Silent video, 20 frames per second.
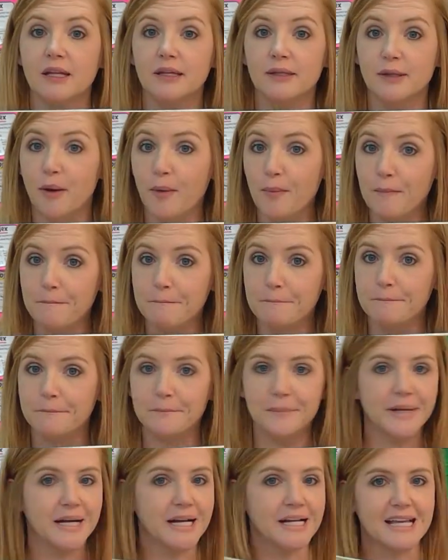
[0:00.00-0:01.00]
Nope,
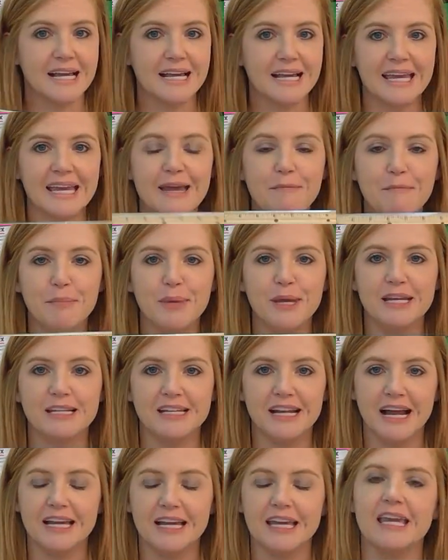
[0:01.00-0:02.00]
because I can't bend
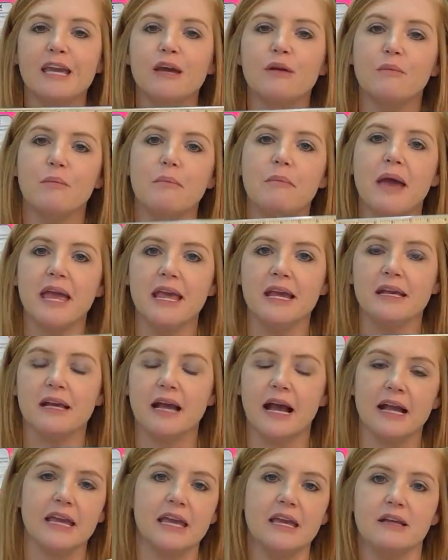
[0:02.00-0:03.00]
it. I can't
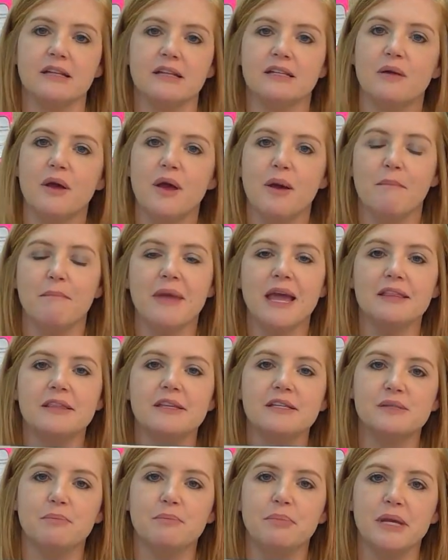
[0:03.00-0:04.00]
make
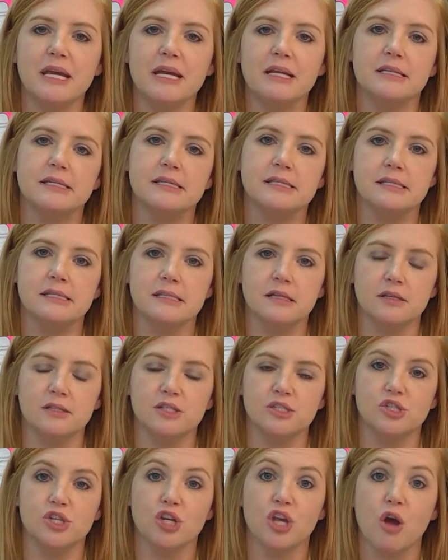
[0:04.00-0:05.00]
this bend
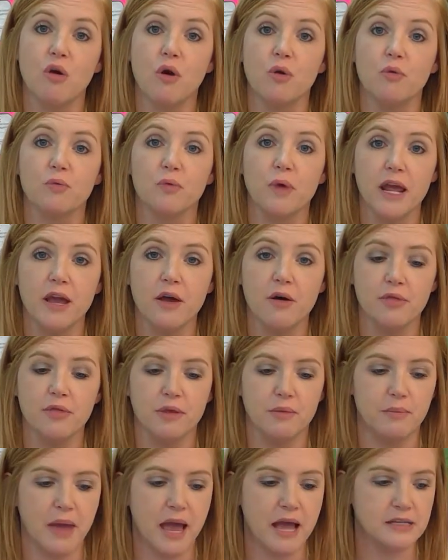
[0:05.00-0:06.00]
to go around
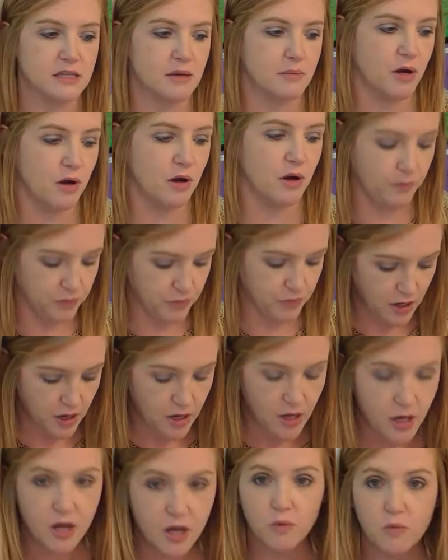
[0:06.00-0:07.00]
the basketball.
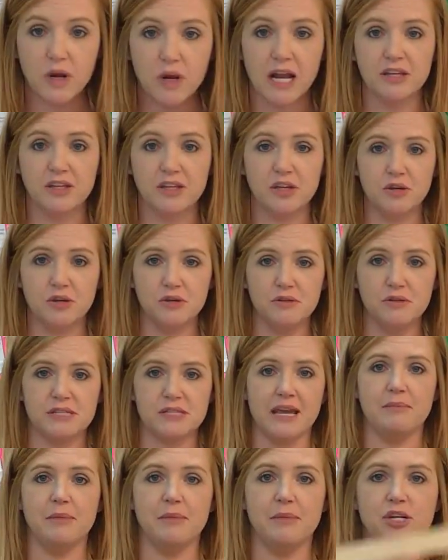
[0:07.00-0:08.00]
Would I use
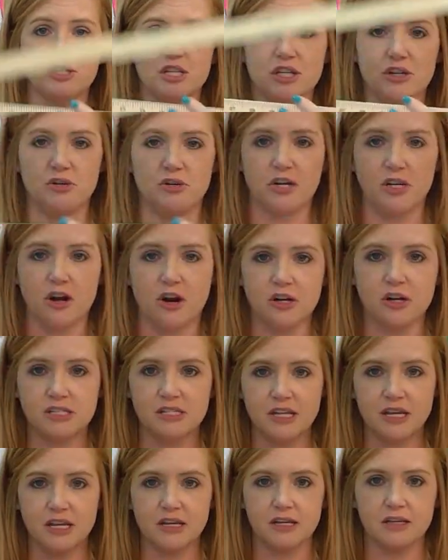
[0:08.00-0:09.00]
a meter stick or a
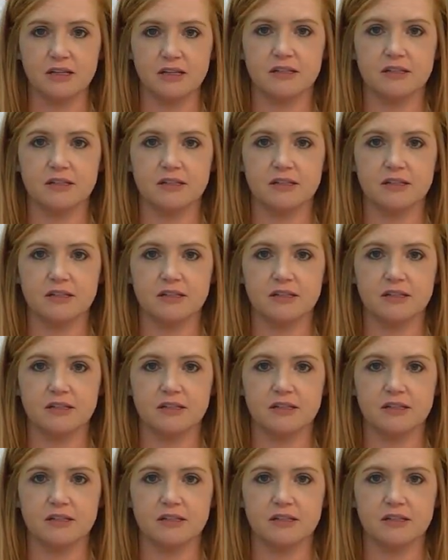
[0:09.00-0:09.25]
yardstick?